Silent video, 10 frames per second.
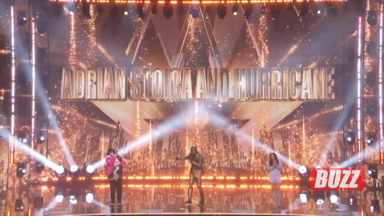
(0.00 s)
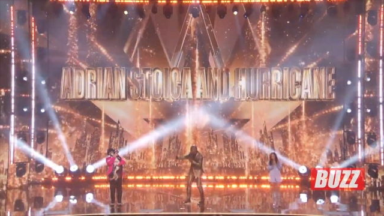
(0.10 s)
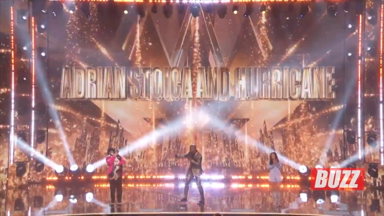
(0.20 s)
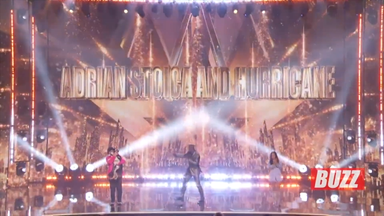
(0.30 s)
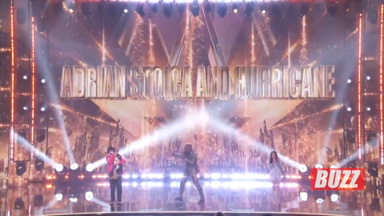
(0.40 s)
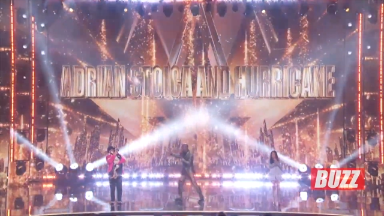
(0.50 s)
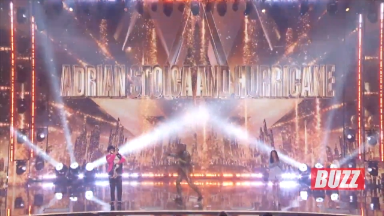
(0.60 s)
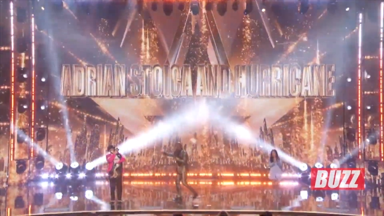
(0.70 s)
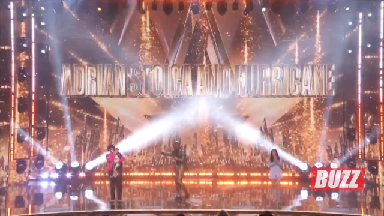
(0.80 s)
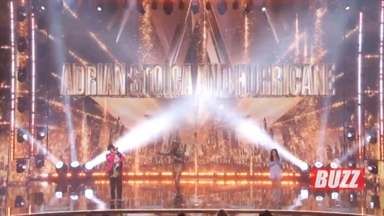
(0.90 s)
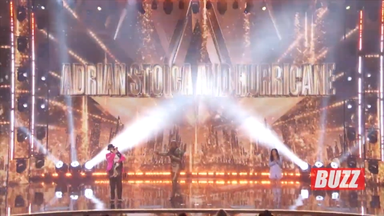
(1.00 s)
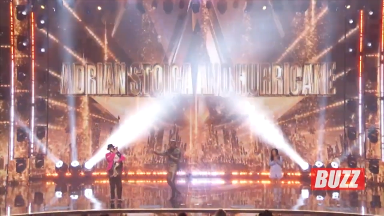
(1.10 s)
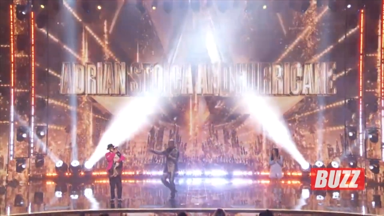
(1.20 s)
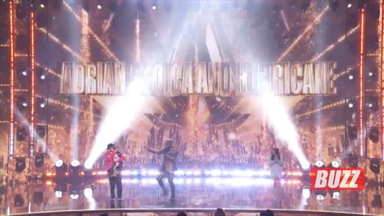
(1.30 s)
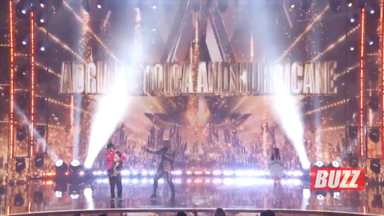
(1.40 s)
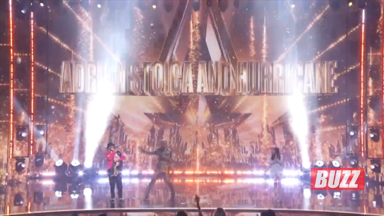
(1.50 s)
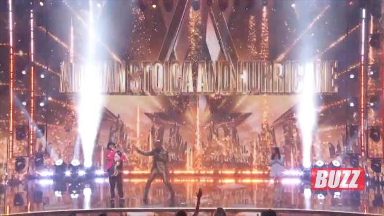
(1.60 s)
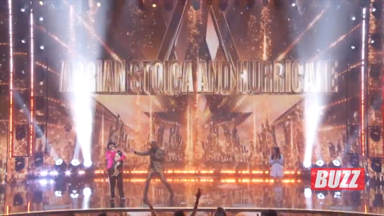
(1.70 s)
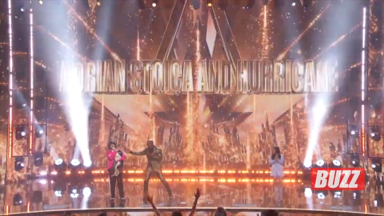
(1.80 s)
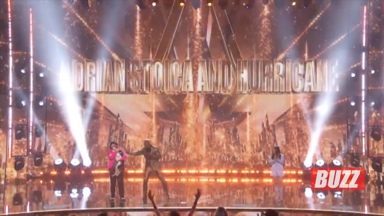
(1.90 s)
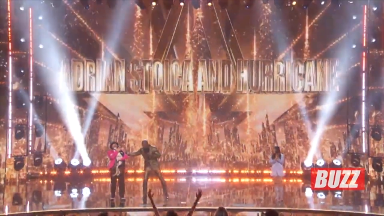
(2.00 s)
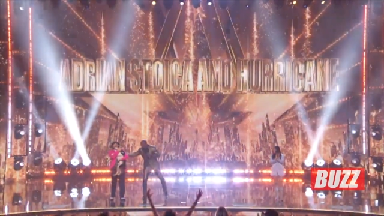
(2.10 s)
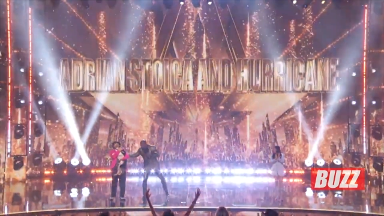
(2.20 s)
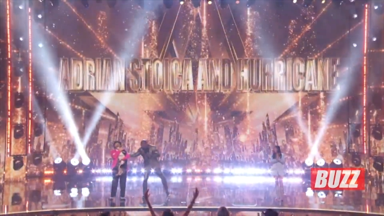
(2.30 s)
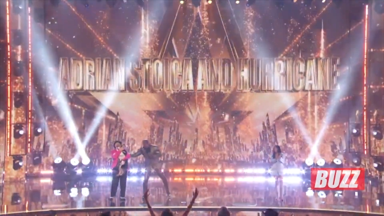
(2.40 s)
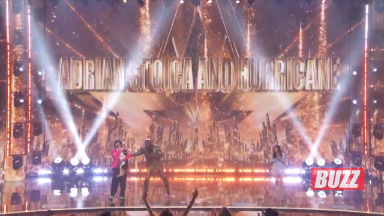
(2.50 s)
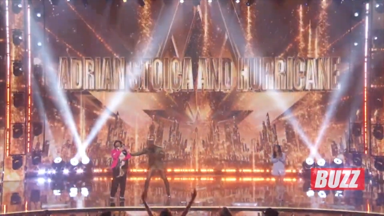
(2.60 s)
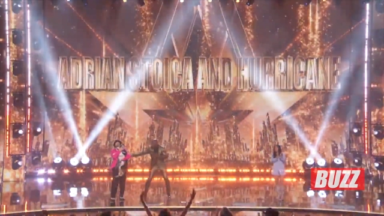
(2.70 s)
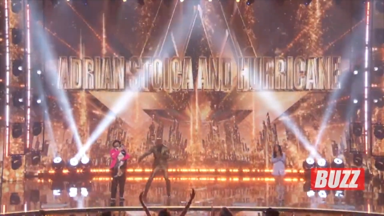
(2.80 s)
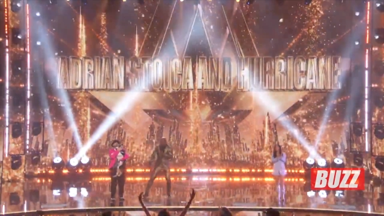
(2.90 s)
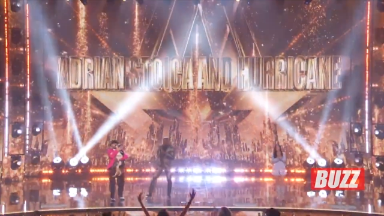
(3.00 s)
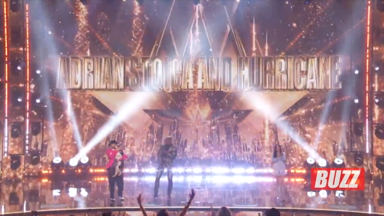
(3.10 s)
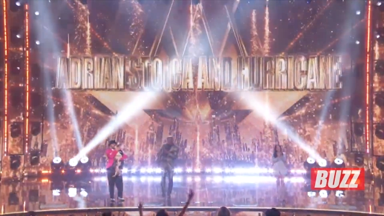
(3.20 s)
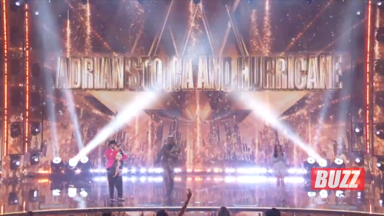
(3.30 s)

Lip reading: No face is visible, so there are no lips to read.